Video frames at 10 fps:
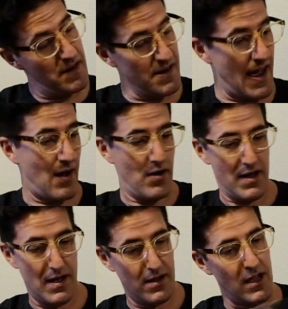Now,
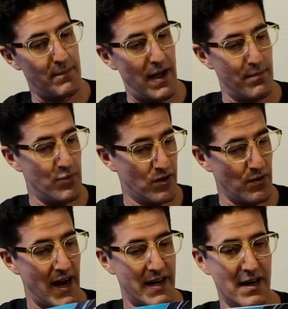got my book
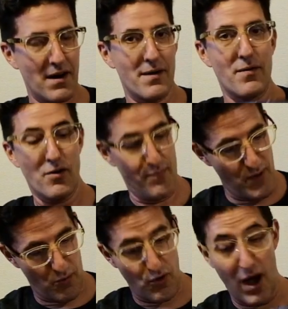right here,
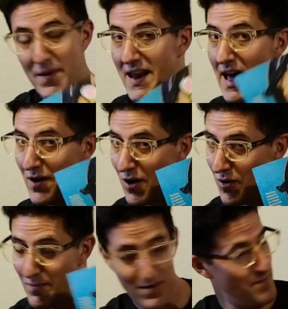Ramen at
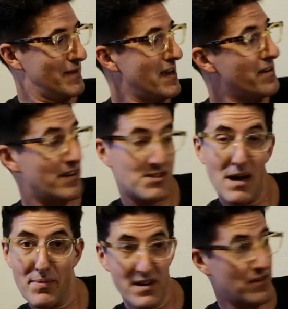Home, the easy
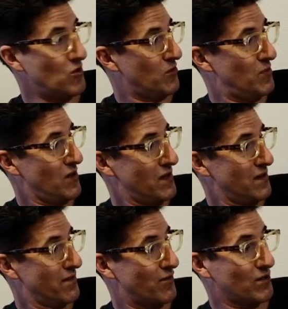Japanese cookbook
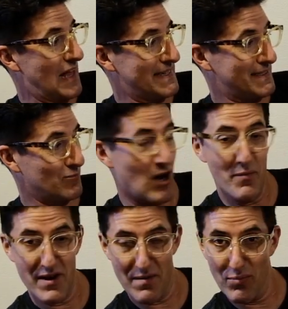for classic
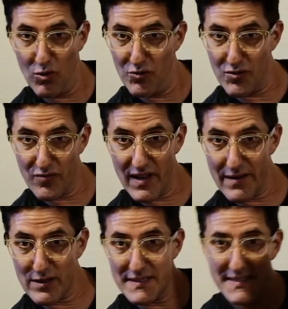ramen and bold new
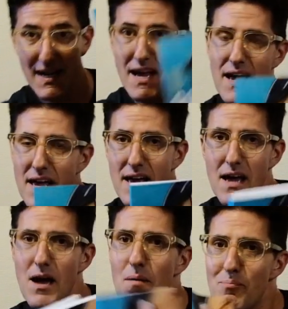flavors.
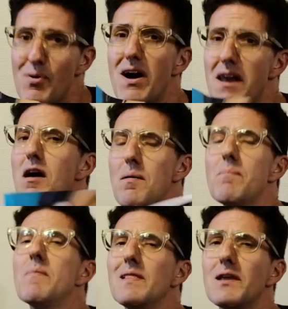But
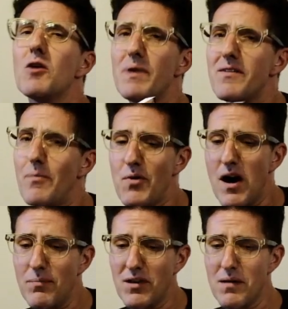a little bit of a
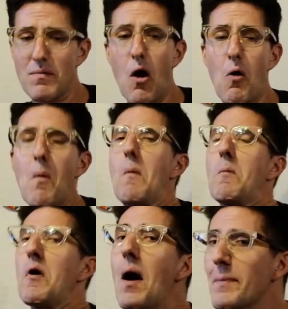problem,
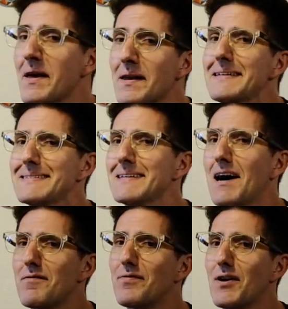ramen is
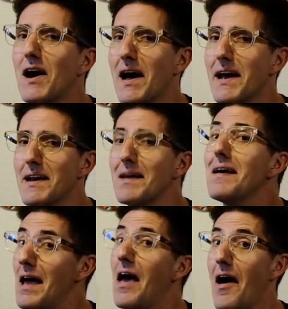not fried
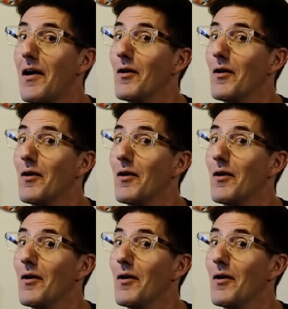at